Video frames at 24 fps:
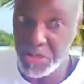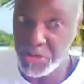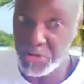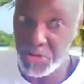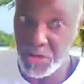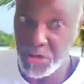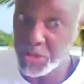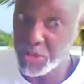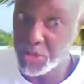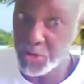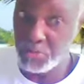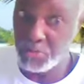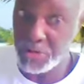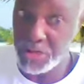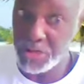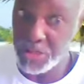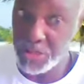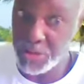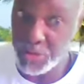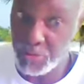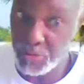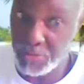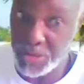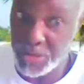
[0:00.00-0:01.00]
50 going
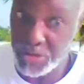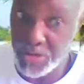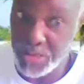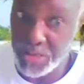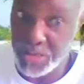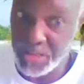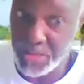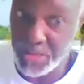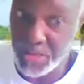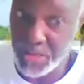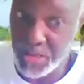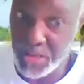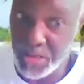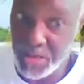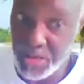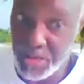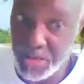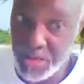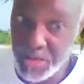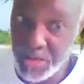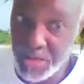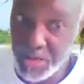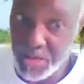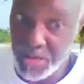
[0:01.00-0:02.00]
strong still still make
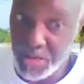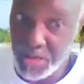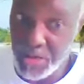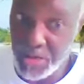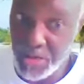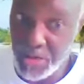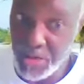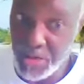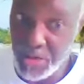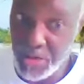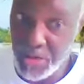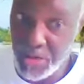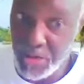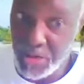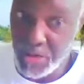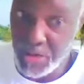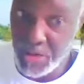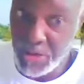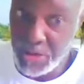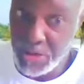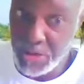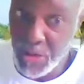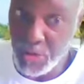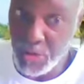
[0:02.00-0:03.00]
You
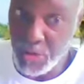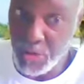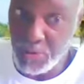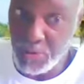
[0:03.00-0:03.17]
know,